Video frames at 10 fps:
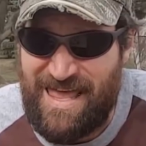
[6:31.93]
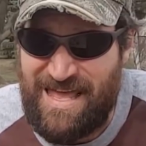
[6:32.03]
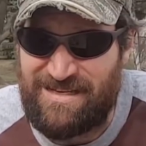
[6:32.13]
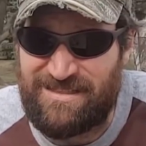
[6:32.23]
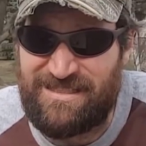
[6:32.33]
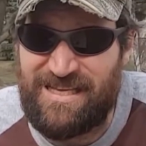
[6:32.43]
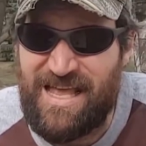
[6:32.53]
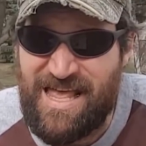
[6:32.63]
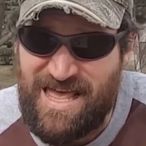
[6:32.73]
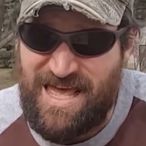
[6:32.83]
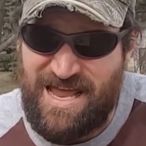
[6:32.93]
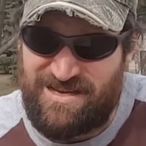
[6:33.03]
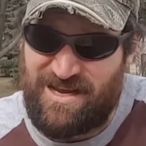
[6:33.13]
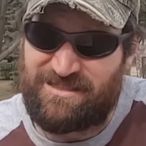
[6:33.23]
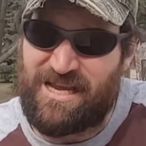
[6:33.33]
is
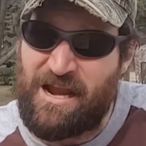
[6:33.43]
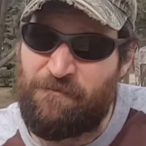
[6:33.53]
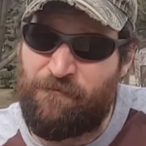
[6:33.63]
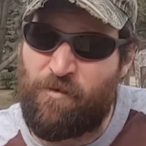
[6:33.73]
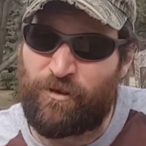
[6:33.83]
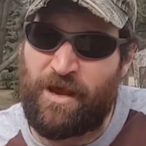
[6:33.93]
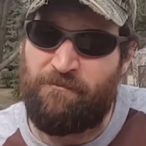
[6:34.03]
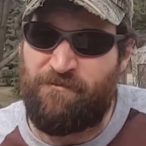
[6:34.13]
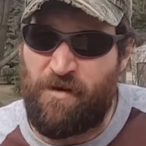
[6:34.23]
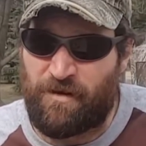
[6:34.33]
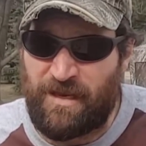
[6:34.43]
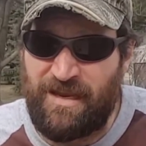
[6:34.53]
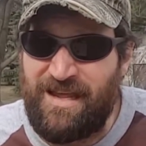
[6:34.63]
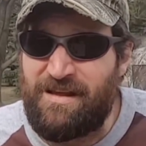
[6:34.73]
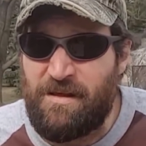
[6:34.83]
it does kind of fold up
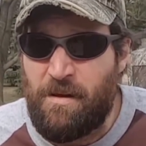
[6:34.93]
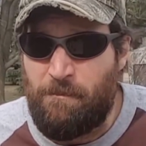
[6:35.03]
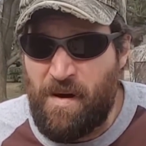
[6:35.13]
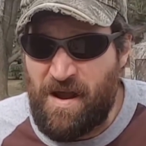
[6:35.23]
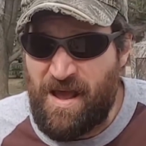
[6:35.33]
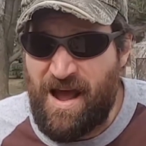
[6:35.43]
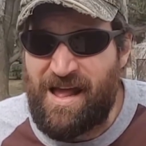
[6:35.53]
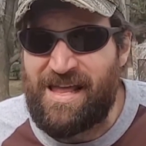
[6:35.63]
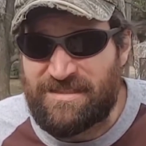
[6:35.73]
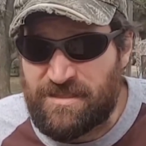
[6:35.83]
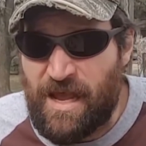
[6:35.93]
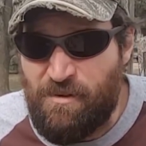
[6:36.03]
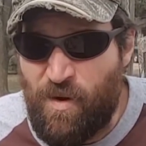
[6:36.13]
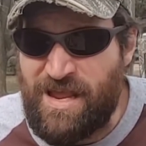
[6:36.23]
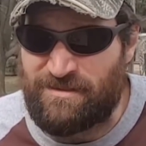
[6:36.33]
funky, but it's
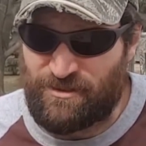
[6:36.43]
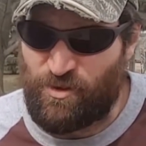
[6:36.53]
lightweight.